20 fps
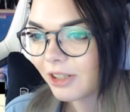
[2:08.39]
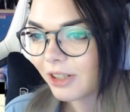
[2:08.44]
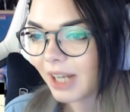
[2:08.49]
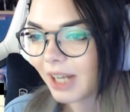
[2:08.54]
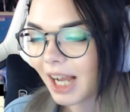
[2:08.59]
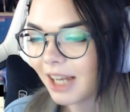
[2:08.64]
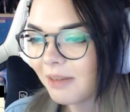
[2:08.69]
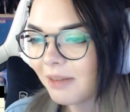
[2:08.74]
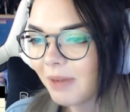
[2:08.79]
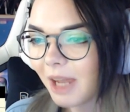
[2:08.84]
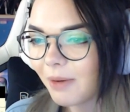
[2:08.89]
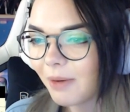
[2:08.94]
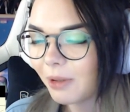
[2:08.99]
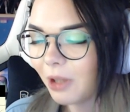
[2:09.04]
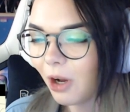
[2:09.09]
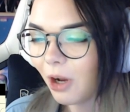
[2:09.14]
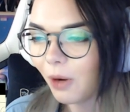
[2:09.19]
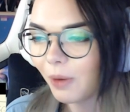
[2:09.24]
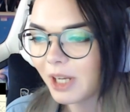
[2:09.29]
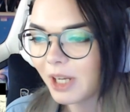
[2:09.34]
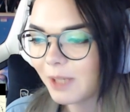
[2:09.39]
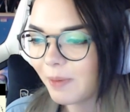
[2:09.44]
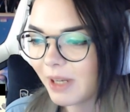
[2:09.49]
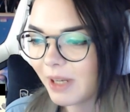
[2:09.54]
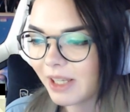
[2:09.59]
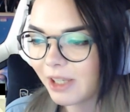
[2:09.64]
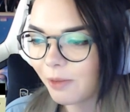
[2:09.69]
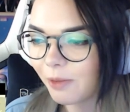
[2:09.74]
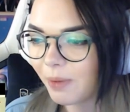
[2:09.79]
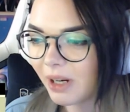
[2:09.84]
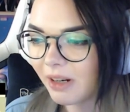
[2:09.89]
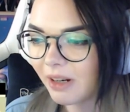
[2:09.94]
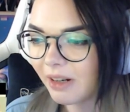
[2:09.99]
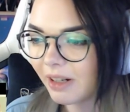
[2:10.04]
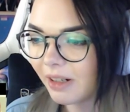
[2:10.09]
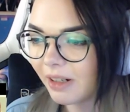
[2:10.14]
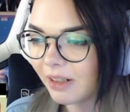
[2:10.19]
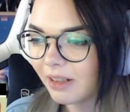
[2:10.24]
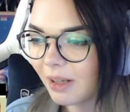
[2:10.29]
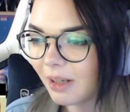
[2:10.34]
anime will always be
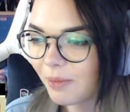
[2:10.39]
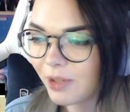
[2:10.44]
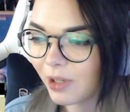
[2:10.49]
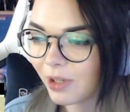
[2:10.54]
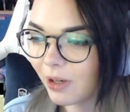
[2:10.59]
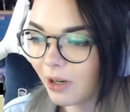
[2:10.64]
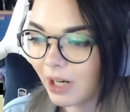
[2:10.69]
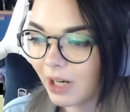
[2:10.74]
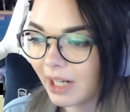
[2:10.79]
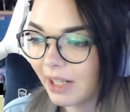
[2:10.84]
superior. I'm sorry.